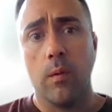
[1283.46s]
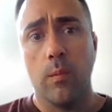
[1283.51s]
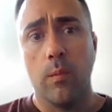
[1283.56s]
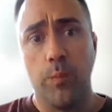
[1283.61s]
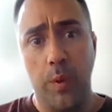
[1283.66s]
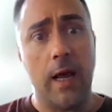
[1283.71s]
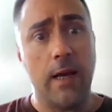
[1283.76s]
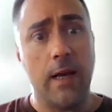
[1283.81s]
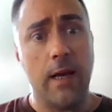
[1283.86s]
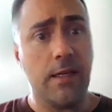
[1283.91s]

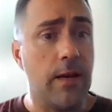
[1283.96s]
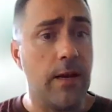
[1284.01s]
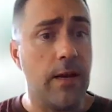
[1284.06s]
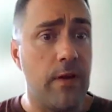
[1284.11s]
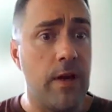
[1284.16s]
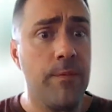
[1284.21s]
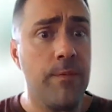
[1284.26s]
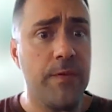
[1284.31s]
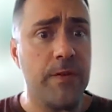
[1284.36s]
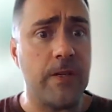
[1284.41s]
But as I've
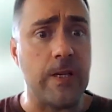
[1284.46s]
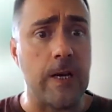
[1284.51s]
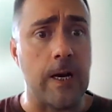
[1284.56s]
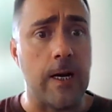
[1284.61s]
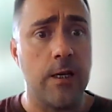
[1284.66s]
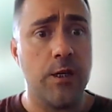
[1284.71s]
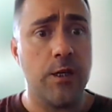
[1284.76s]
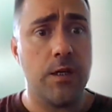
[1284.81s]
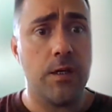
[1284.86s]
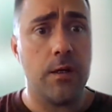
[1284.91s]

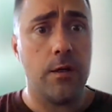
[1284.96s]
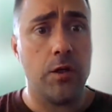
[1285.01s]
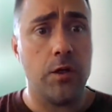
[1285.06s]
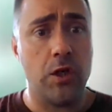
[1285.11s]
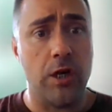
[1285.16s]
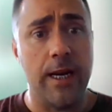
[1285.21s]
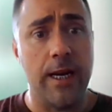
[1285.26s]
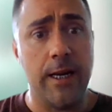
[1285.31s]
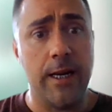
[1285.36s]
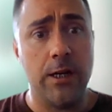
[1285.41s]
emphasized,
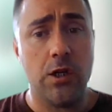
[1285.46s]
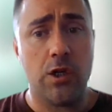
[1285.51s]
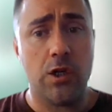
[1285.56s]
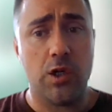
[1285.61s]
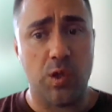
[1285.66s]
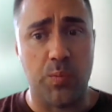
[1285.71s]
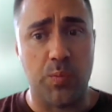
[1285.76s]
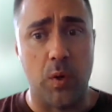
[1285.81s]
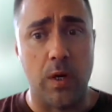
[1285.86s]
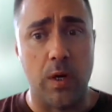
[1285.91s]
change
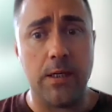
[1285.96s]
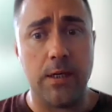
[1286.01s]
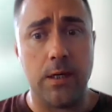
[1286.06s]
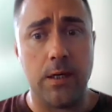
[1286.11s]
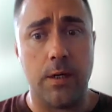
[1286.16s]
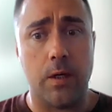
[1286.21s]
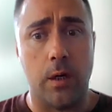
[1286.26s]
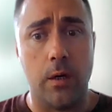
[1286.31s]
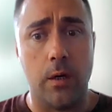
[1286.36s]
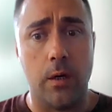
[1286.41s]
springs
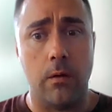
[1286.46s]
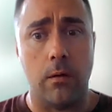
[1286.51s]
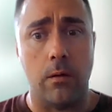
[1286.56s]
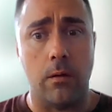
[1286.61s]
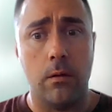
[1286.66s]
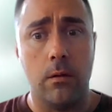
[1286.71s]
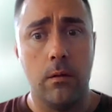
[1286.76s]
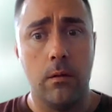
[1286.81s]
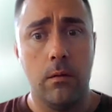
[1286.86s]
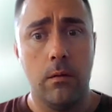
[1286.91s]
eternal.
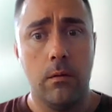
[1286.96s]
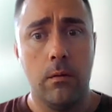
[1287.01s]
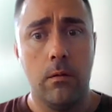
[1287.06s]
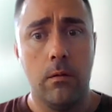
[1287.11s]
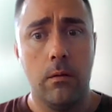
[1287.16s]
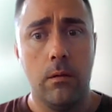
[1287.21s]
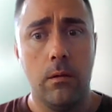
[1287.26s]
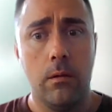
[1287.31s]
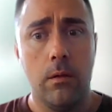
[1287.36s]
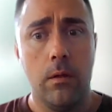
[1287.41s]

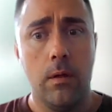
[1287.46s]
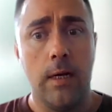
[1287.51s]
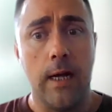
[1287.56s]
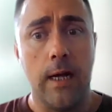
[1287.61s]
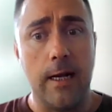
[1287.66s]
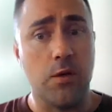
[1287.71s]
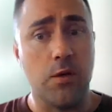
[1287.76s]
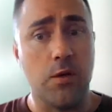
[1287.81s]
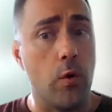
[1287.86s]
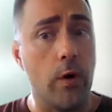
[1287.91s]

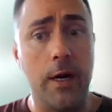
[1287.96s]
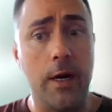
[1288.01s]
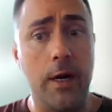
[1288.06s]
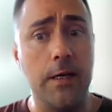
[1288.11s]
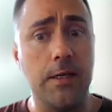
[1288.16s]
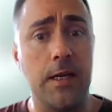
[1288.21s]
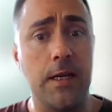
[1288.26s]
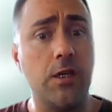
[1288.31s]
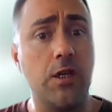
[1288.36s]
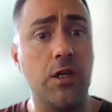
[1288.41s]
As
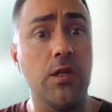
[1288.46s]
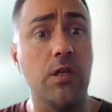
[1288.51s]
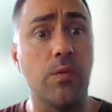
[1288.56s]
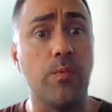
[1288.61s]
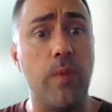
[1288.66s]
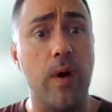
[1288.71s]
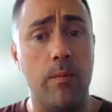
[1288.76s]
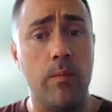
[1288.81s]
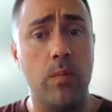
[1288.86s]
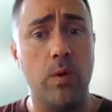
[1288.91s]
organizations'
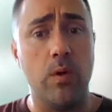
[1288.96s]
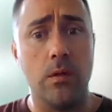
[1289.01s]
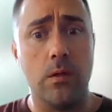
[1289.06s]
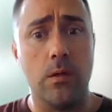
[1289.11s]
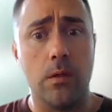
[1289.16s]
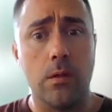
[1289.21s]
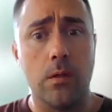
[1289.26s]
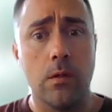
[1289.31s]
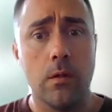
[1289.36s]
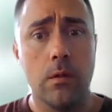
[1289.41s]

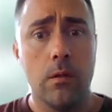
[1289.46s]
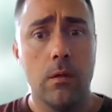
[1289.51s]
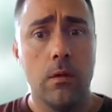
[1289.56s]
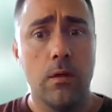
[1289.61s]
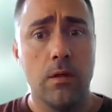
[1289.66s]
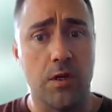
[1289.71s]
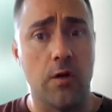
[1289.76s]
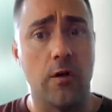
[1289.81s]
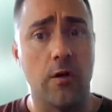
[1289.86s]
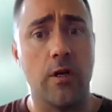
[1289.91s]
members,
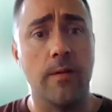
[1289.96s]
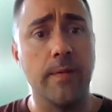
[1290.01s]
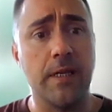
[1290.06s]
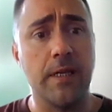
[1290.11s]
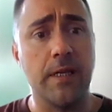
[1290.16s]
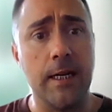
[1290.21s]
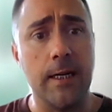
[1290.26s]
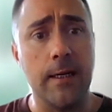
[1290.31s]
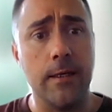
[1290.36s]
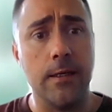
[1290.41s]

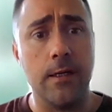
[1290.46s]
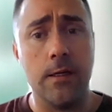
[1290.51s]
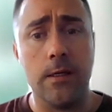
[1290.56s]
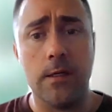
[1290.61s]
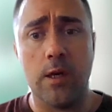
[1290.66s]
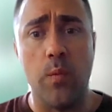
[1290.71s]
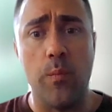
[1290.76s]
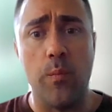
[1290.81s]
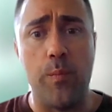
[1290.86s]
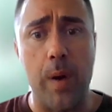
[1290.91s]
circumstances,
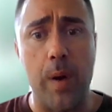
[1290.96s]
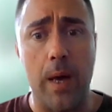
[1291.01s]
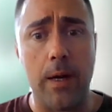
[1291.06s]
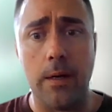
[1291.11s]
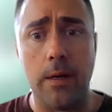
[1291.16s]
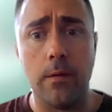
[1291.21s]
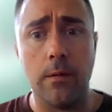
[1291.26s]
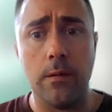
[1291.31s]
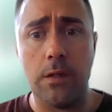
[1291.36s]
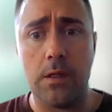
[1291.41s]

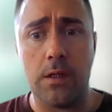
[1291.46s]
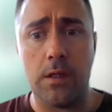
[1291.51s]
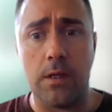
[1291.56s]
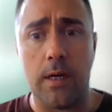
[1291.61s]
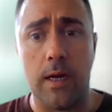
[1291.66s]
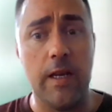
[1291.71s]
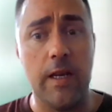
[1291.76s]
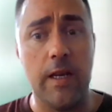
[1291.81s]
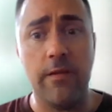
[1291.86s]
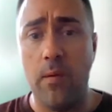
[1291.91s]
competitors,
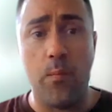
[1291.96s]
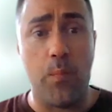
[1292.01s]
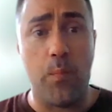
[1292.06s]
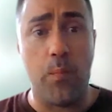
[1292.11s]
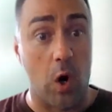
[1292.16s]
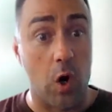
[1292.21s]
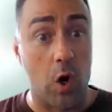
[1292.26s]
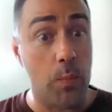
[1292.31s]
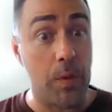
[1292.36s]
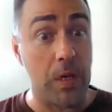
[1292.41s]
and even
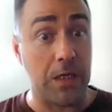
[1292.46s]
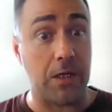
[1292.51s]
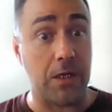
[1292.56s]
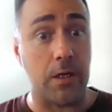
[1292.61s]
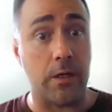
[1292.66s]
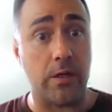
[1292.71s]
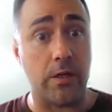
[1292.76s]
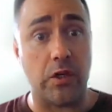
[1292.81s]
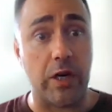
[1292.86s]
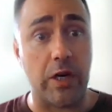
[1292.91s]

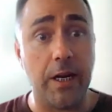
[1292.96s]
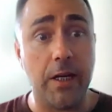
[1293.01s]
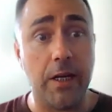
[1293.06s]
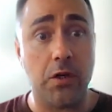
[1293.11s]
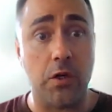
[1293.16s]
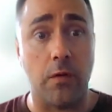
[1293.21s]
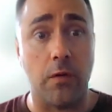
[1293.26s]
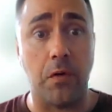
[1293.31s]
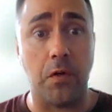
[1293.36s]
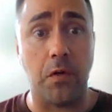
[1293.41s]
purposes change
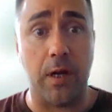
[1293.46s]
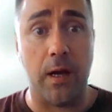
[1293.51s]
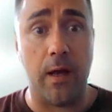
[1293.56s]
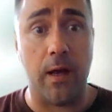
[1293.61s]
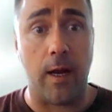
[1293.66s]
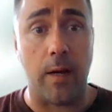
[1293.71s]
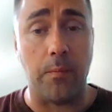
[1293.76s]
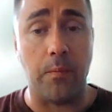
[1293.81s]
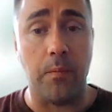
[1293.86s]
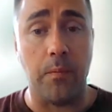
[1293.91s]
over
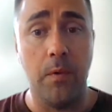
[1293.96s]
time.